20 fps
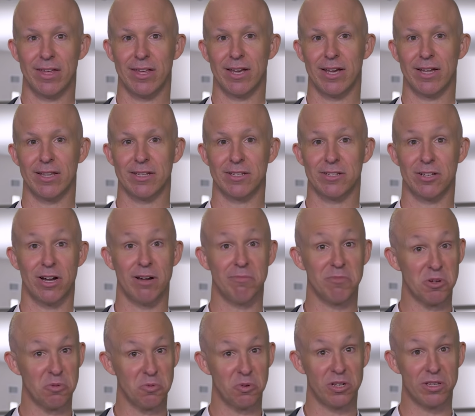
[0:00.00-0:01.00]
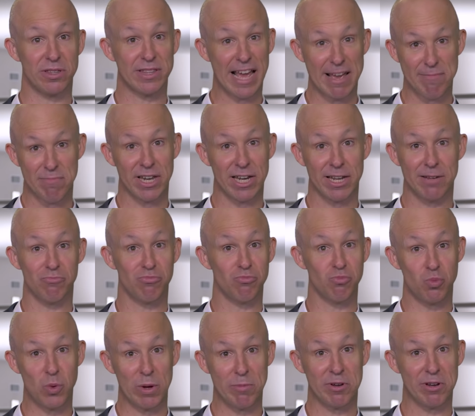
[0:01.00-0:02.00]
At the time, there weren't that many
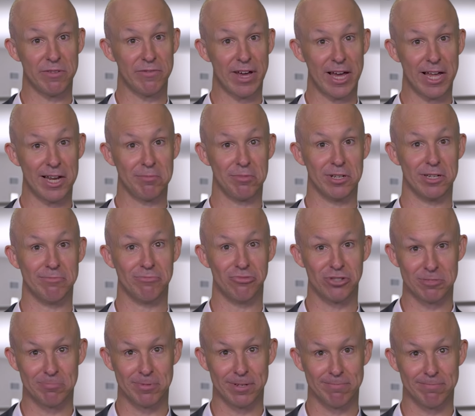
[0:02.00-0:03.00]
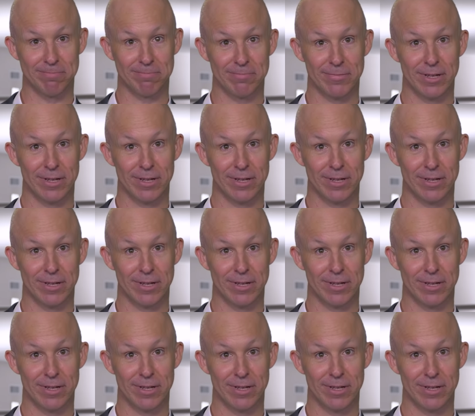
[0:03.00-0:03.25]
women available in Brisbane,